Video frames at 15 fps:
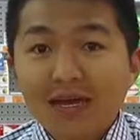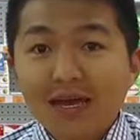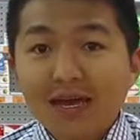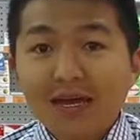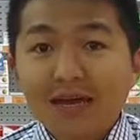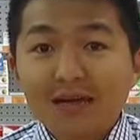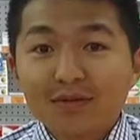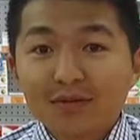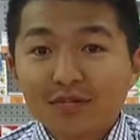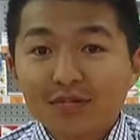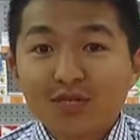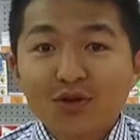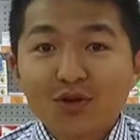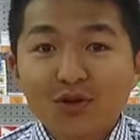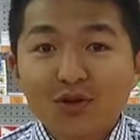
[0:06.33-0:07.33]
and I'm going to
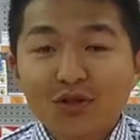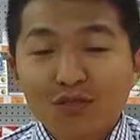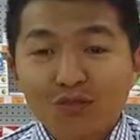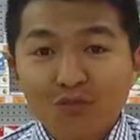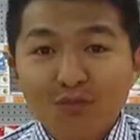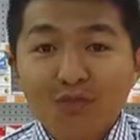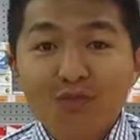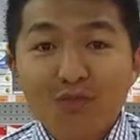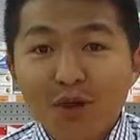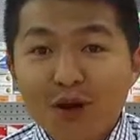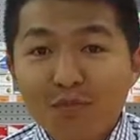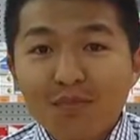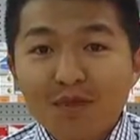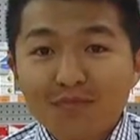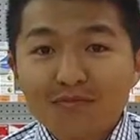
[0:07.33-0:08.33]
show you 3 of my
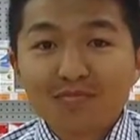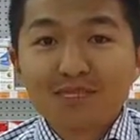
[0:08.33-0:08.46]
best